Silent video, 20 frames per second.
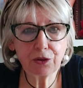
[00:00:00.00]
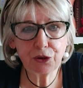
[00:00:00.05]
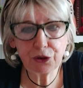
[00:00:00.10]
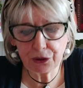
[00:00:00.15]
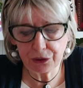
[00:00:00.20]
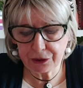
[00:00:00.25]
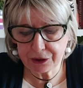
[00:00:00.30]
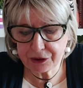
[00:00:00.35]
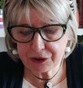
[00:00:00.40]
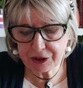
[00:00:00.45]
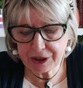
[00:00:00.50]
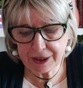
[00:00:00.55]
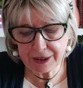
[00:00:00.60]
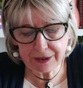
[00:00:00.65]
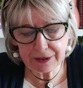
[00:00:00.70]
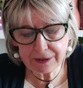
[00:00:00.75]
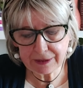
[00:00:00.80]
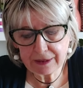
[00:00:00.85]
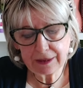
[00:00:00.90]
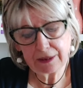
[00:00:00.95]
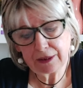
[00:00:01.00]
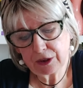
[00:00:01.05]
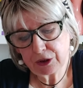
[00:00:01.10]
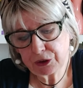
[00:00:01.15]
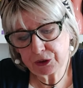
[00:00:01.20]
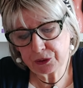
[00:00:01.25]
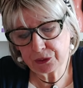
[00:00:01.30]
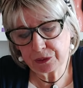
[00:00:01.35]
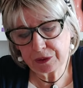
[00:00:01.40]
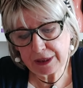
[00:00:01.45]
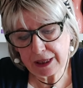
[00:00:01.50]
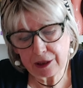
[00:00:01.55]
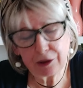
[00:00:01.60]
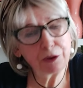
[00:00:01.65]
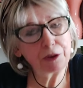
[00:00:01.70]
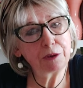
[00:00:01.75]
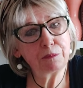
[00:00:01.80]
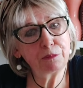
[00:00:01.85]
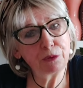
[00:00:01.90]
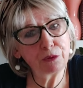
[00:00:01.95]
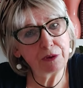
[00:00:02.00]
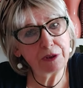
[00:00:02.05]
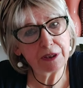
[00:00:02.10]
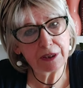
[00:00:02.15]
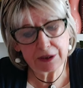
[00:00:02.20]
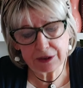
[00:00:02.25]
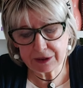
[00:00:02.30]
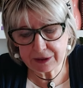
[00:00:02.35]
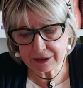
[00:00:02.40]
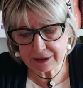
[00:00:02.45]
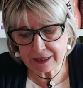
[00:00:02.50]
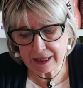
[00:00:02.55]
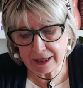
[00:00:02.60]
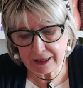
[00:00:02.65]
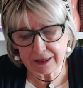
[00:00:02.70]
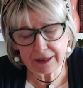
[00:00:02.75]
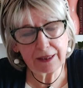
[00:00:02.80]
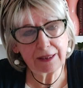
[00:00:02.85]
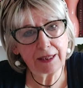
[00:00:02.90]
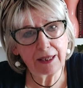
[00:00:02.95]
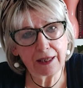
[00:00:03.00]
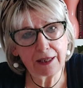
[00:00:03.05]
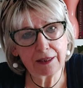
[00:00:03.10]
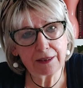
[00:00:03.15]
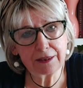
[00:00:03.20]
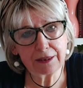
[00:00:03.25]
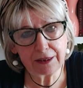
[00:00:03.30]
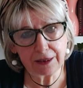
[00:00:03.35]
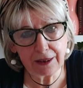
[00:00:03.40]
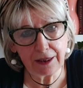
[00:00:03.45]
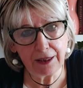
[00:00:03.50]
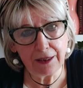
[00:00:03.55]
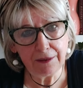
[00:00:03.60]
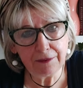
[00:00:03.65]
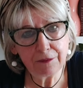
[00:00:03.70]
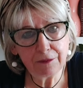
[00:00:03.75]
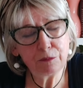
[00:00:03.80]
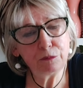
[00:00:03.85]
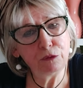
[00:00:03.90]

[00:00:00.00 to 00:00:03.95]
churches. So now the Buddhist NKT